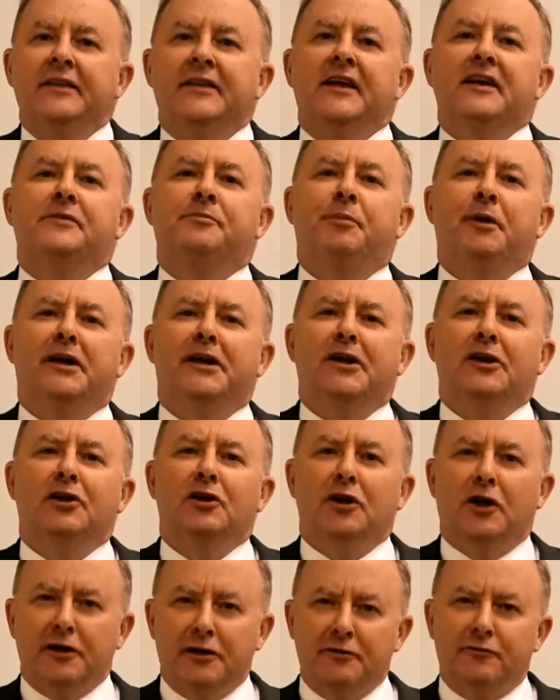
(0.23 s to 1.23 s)
There's been a
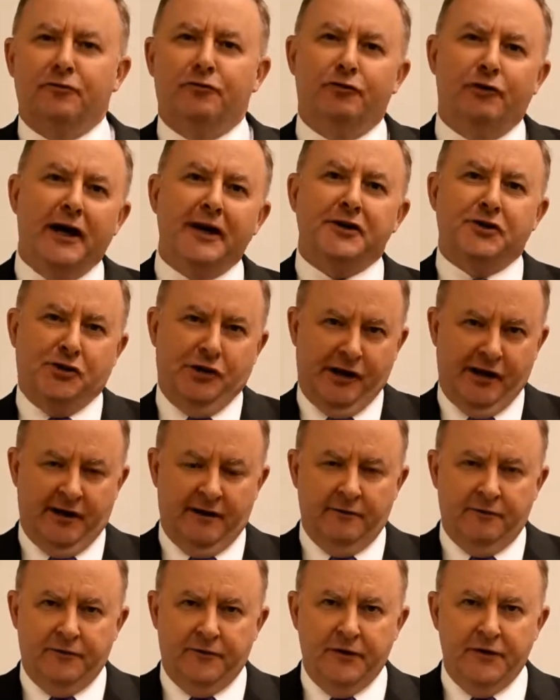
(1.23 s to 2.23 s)
lot of
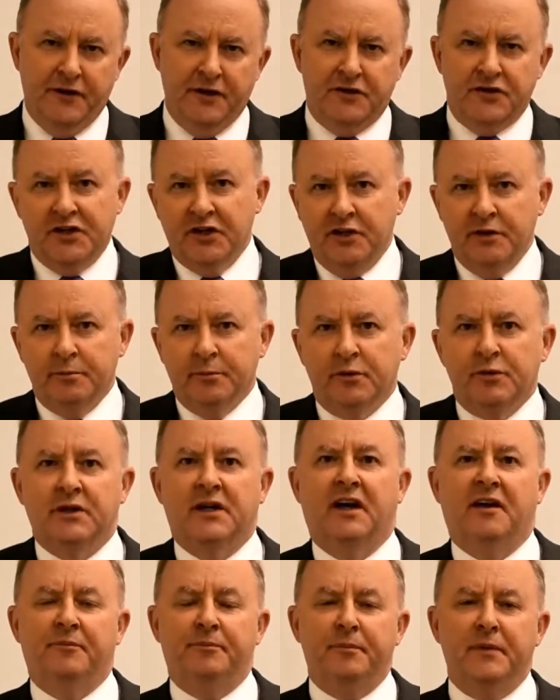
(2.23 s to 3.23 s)
rhetoric from the Turnbull
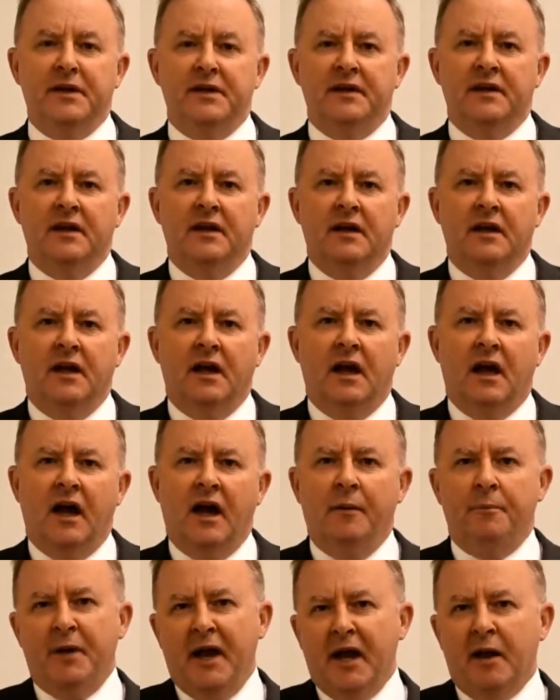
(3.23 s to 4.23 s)
government
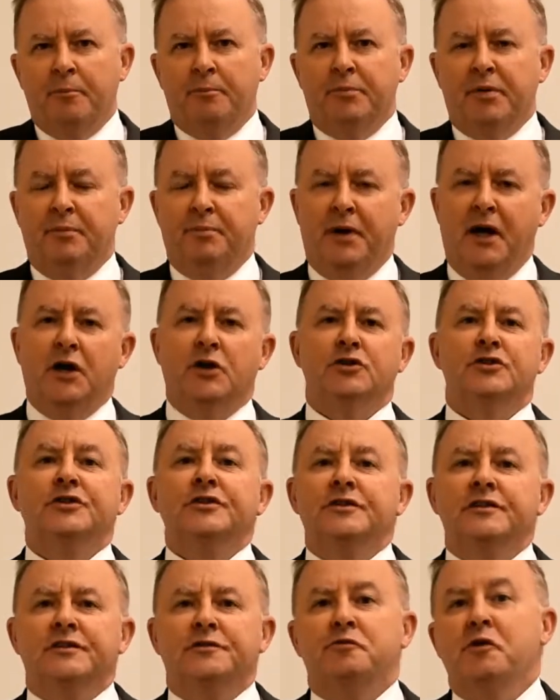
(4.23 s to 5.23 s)
about
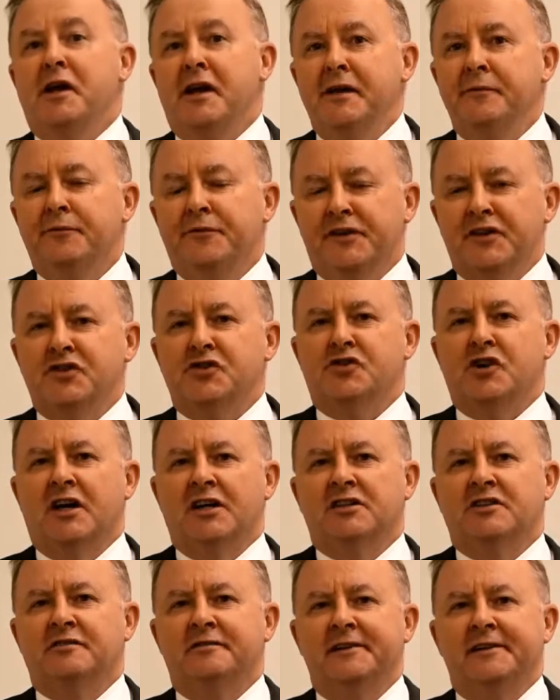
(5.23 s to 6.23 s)
proposals for
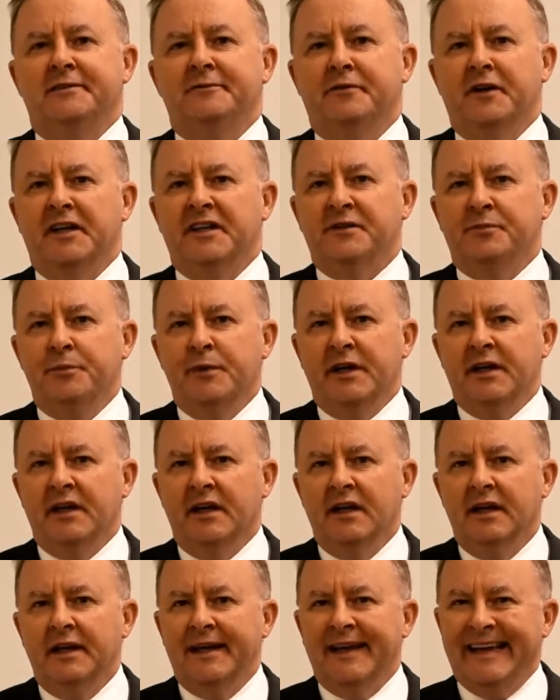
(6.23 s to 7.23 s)
infrastructure investment
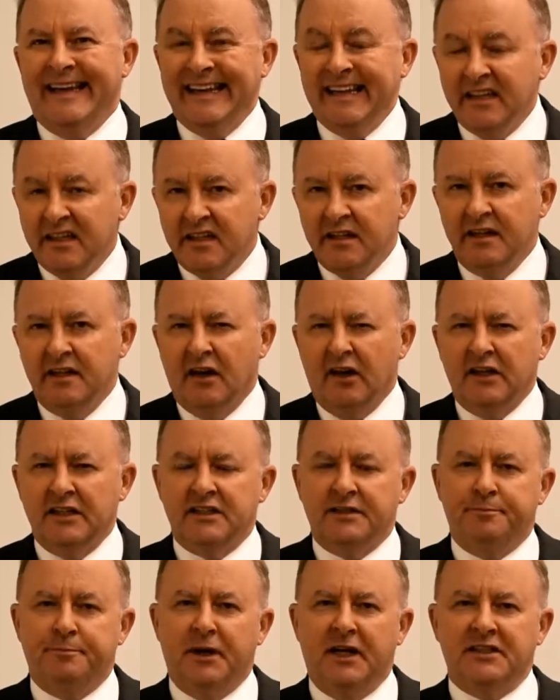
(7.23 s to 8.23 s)
in
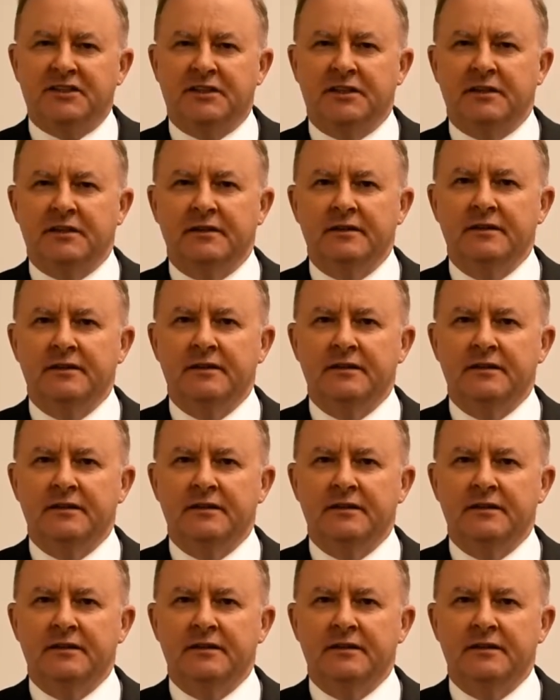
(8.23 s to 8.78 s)
tonight's budget.